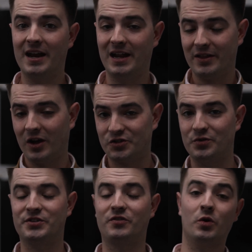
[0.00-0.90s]
Now the answer
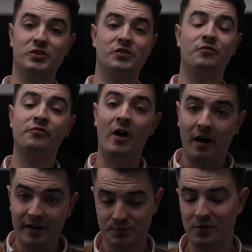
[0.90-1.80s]
is, of course, as
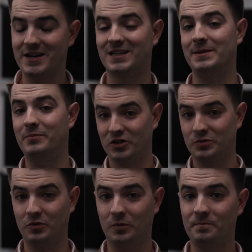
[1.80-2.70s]
far as practically
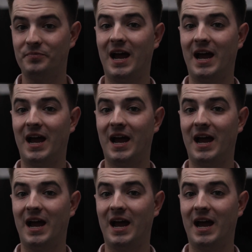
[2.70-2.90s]
possible.